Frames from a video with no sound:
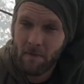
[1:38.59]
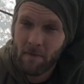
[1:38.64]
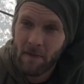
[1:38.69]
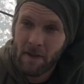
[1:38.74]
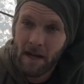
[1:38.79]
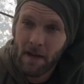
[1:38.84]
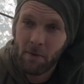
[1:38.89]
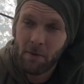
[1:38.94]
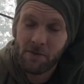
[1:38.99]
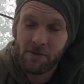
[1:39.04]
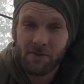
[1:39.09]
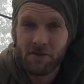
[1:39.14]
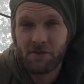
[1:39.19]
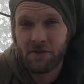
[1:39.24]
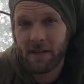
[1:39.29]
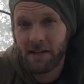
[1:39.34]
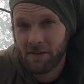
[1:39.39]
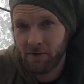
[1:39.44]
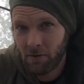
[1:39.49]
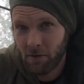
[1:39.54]
that I would
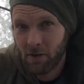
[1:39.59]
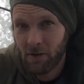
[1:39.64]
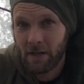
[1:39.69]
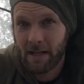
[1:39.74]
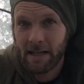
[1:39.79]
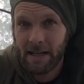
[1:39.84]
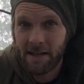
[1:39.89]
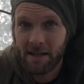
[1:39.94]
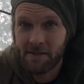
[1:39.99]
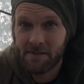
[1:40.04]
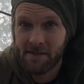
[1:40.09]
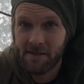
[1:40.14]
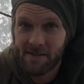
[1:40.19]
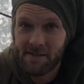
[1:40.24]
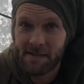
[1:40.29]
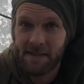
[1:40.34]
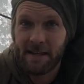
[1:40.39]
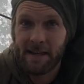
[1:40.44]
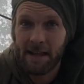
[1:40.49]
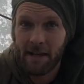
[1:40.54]
suggest looking at is the
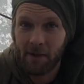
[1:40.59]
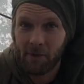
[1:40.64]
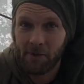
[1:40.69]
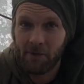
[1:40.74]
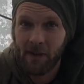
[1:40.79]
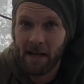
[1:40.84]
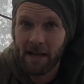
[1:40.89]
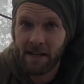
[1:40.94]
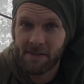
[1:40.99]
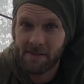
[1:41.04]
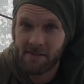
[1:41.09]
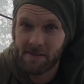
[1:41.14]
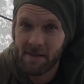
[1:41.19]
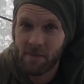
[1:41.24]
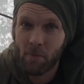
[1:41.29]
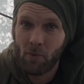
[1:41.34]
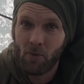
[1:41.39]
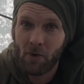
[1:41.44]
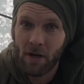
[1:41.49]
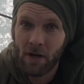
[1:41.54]
Seek Outside
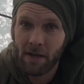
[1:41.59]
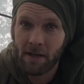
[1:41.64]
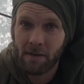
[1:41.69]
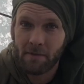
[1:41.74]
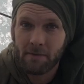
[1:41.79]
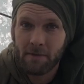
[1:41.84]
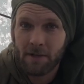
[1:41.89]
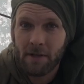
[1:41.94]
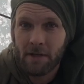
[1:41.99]
Cimarron.